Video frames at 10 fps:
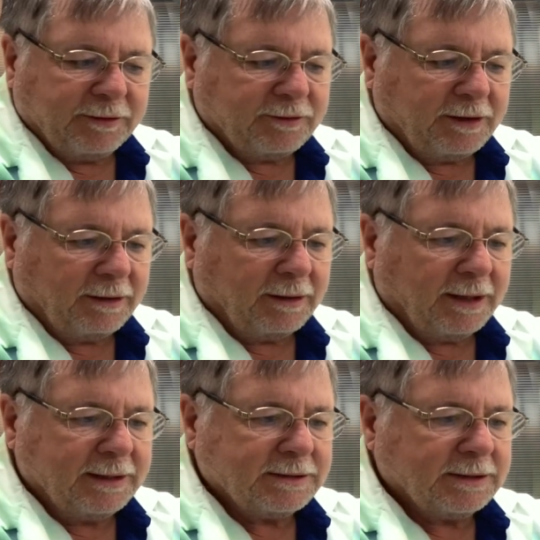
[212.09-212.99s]

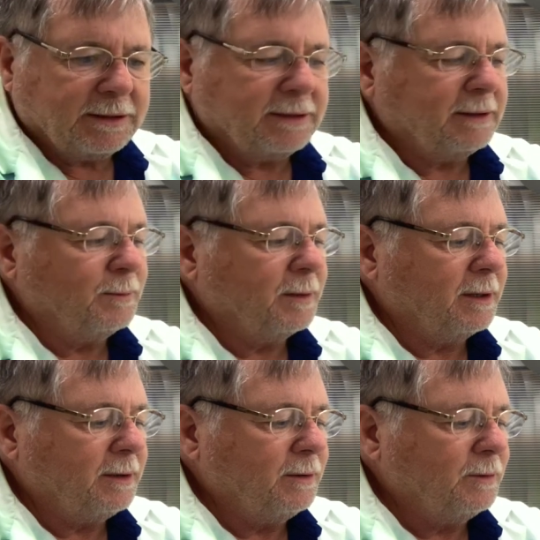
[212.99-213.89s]
sterilize it, we're going
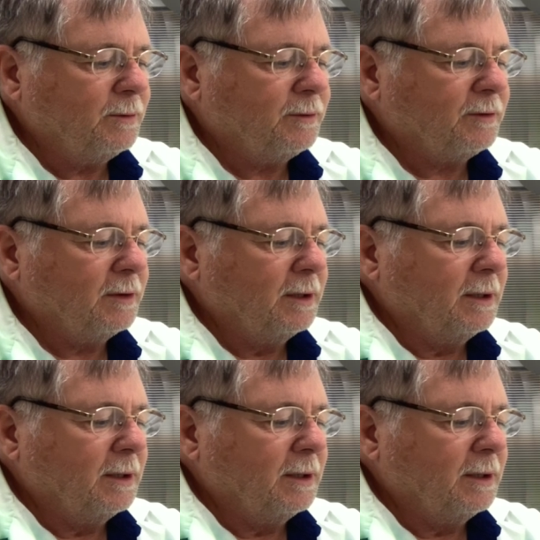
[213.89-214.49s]
to use,